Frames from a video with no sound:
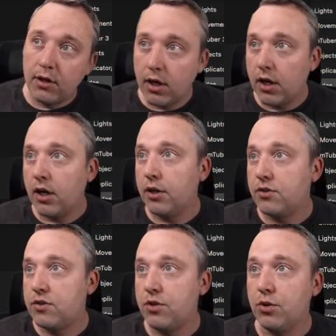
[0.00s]
uh,
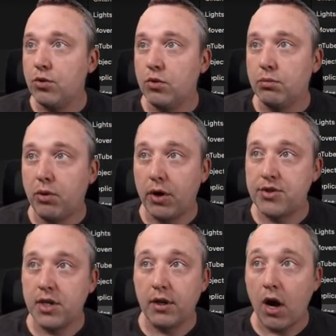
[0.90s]
to
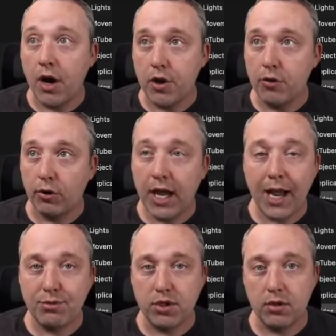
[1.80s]
Parsec audio
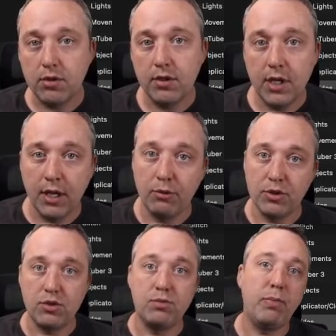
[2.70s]
capture, and it
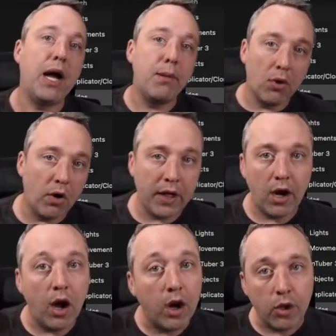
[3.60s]
would pipe all
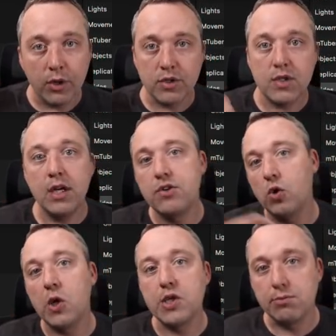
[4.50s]
that audio inside.
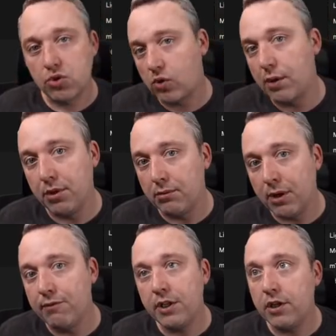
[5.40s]
So as I'm scrubbing
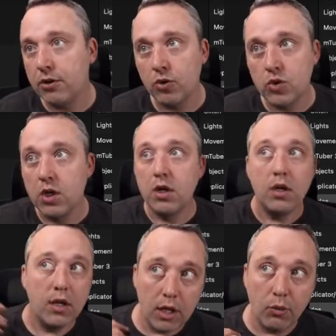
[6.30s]
my videos,
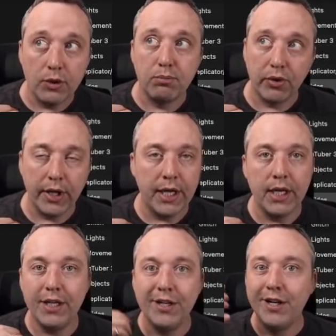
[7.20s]
it would
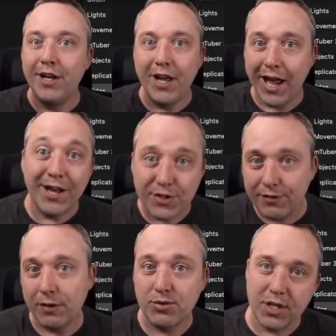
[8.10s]
play as
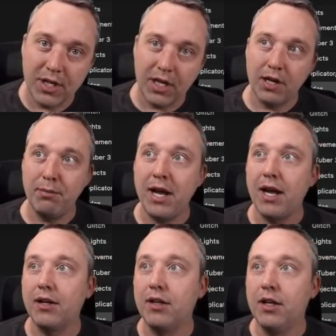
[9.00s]
if I'm sitting at a
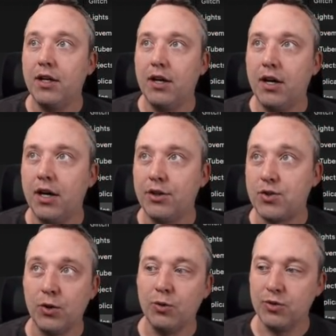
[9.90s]
Mac. Uh,
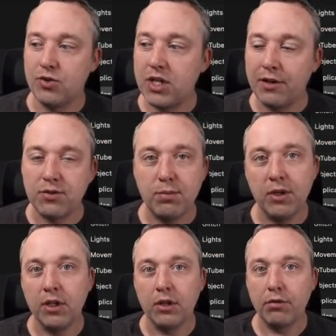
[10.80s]
so instead of
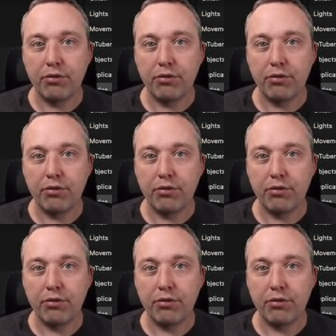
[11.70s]
spending